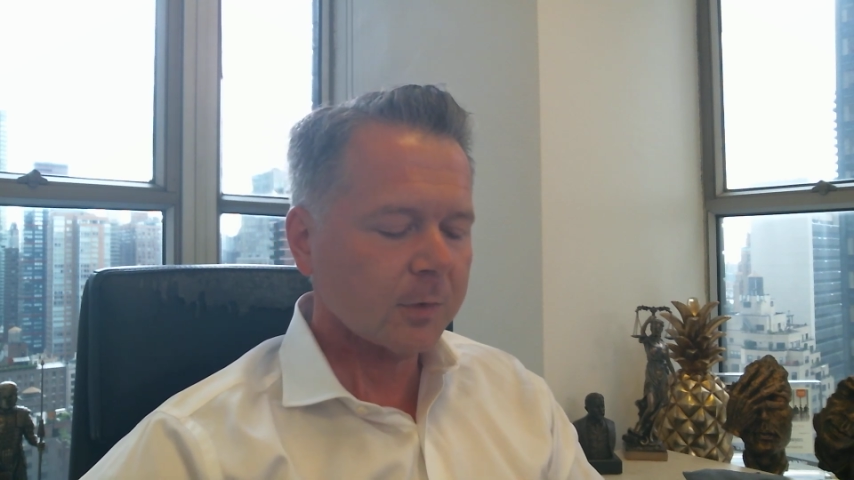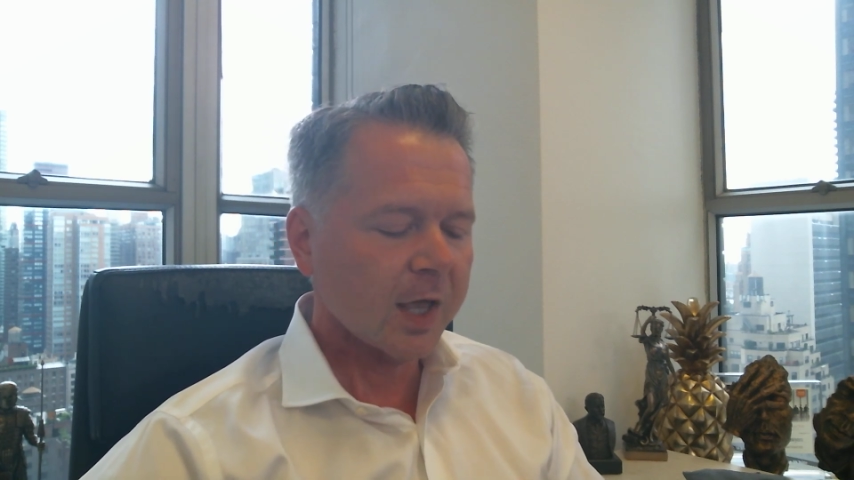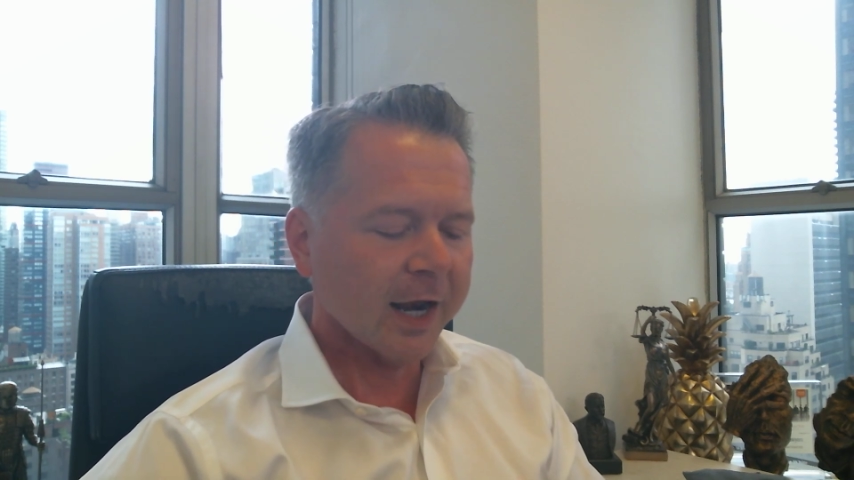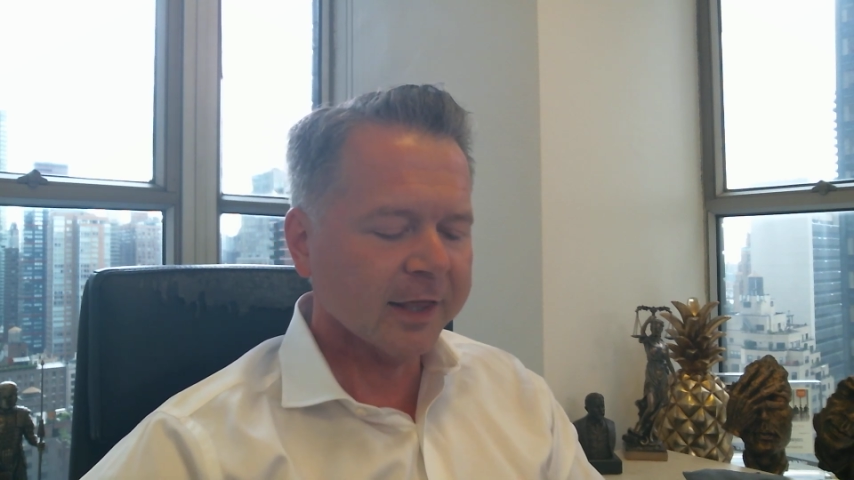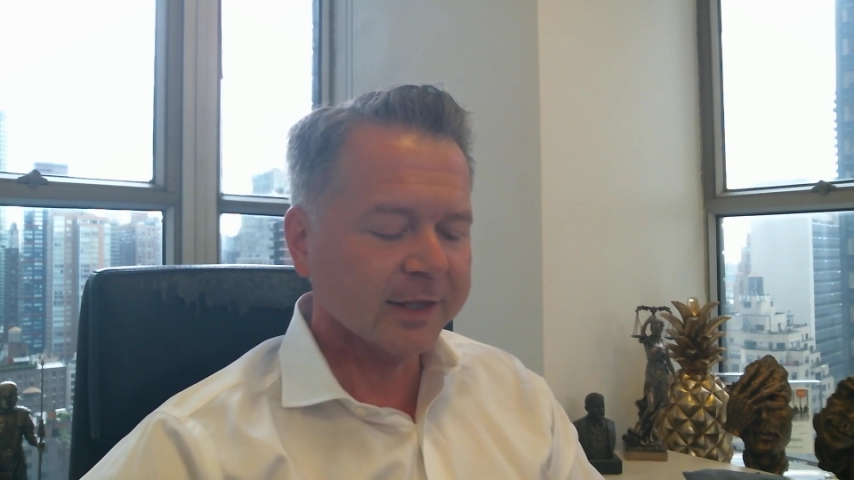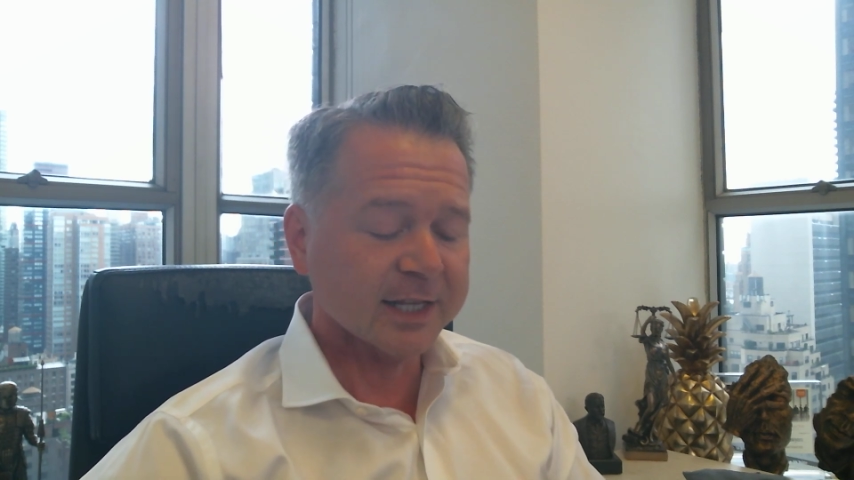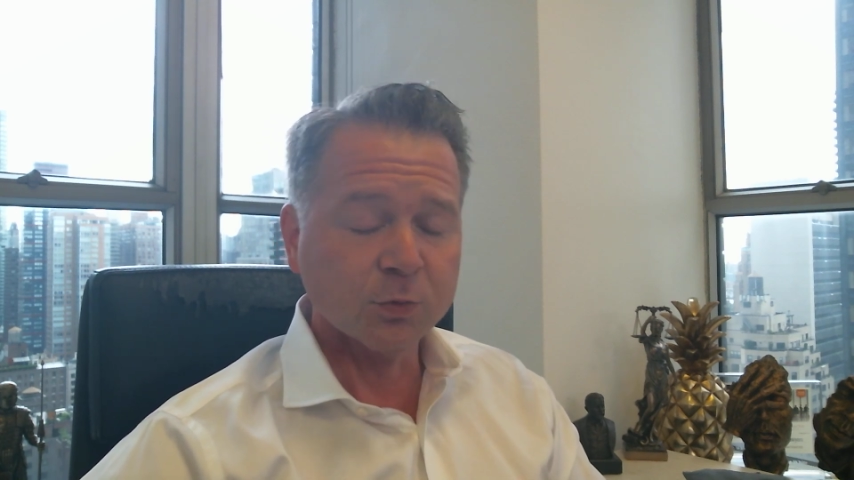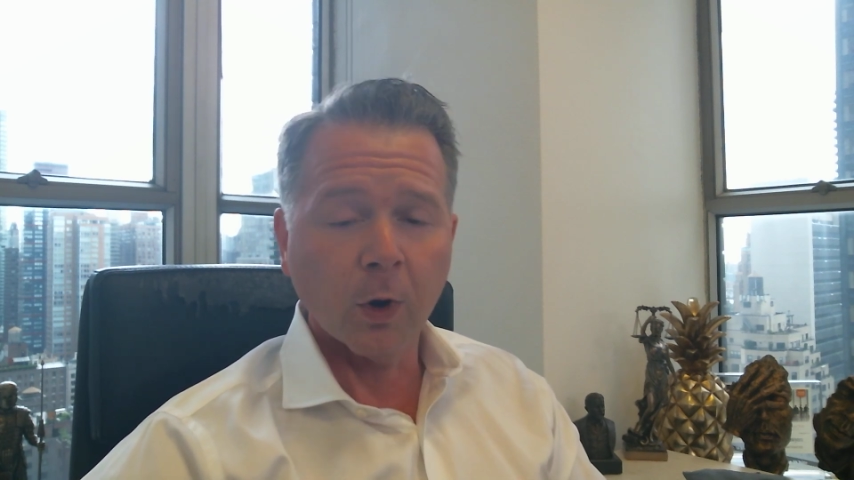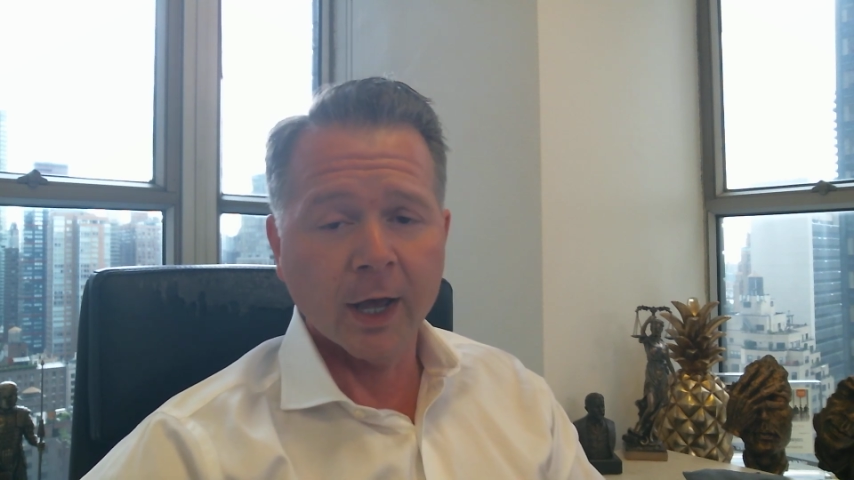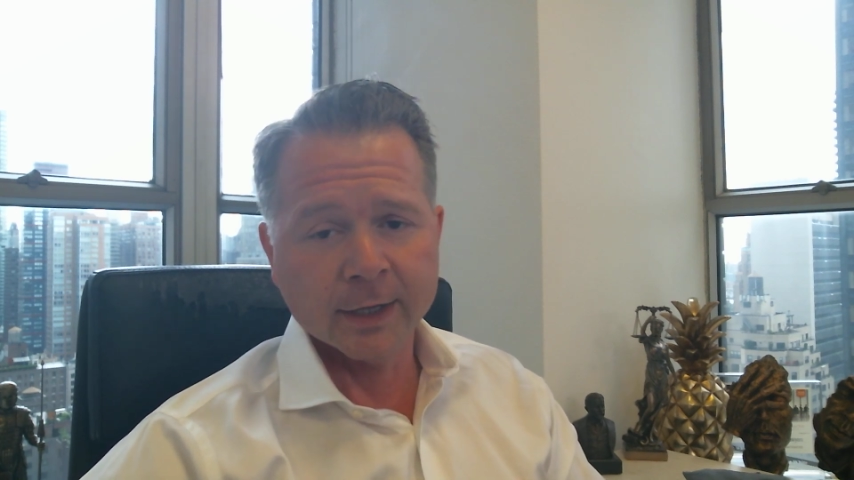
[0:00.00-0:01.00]
And I think that's
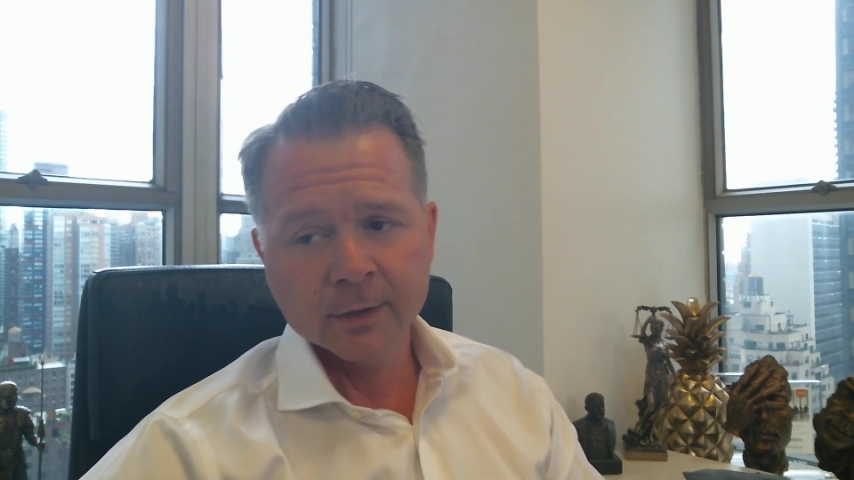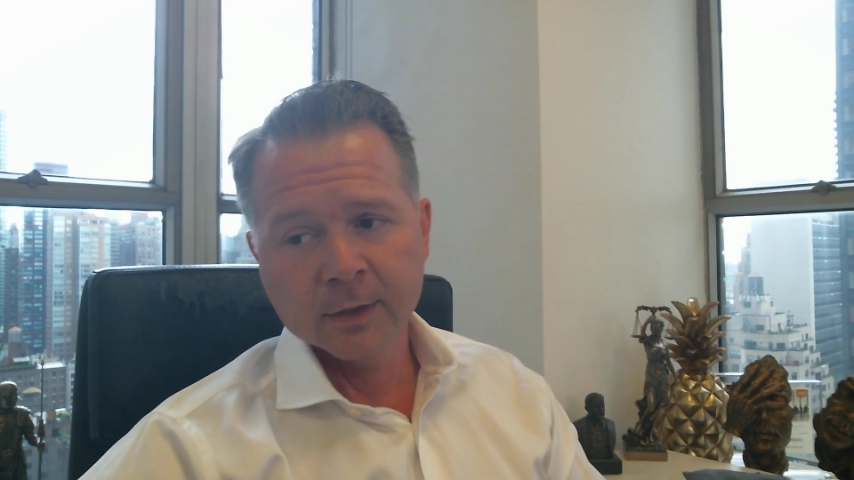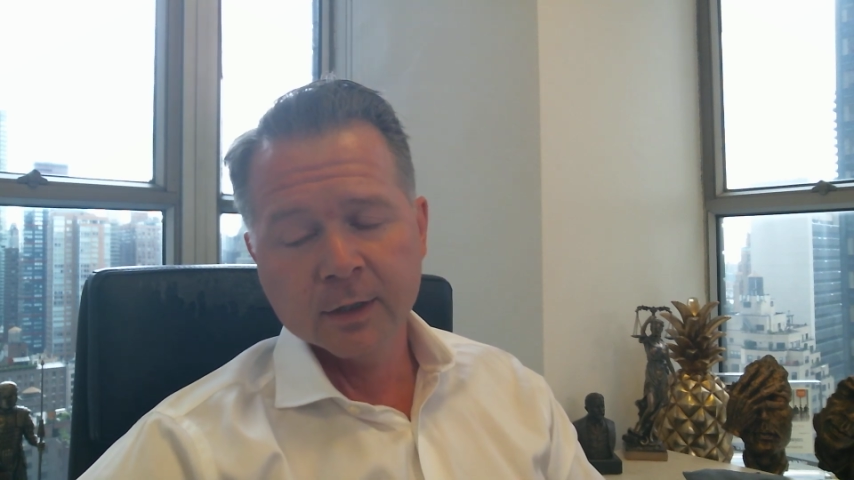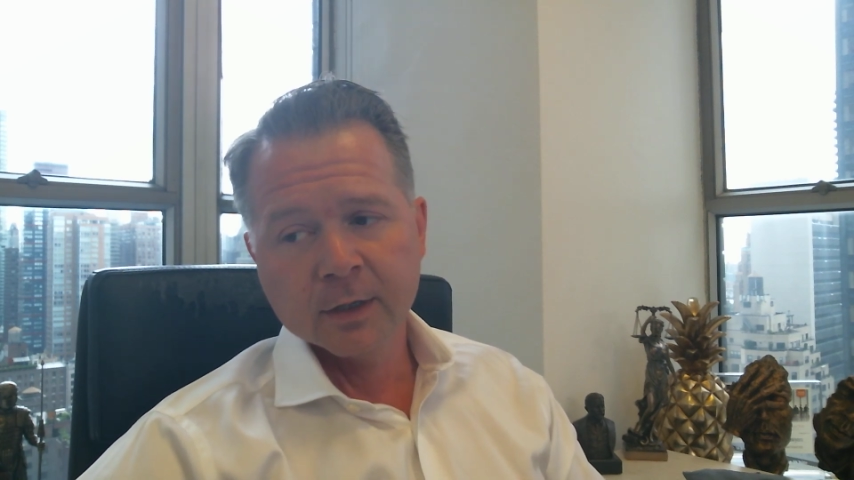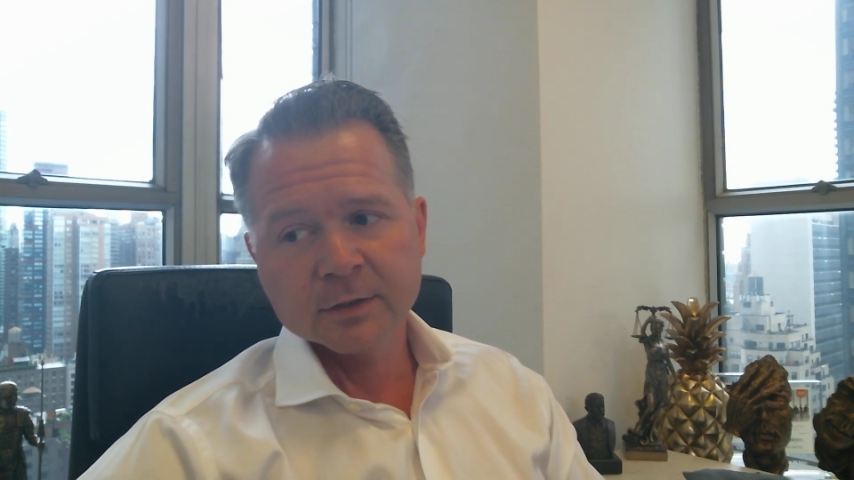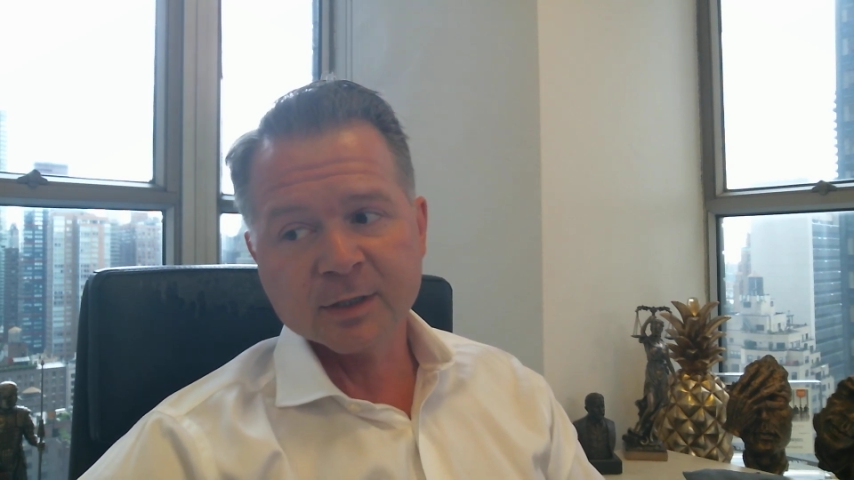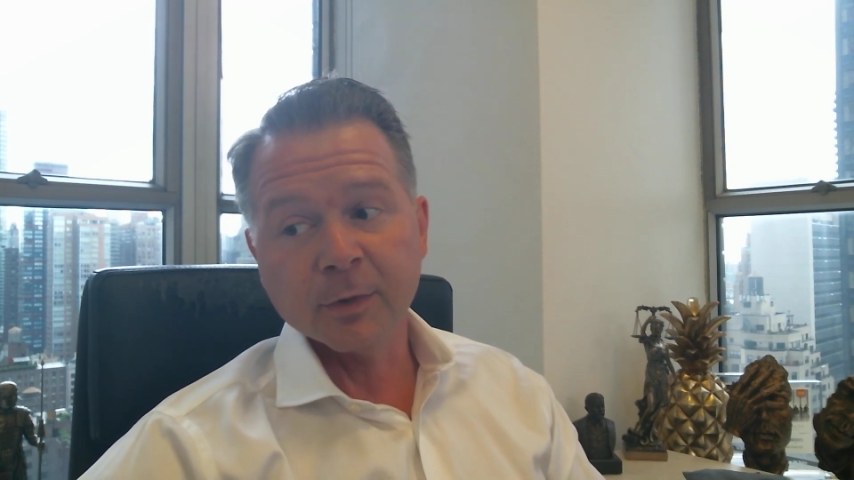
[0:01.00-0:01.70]
why some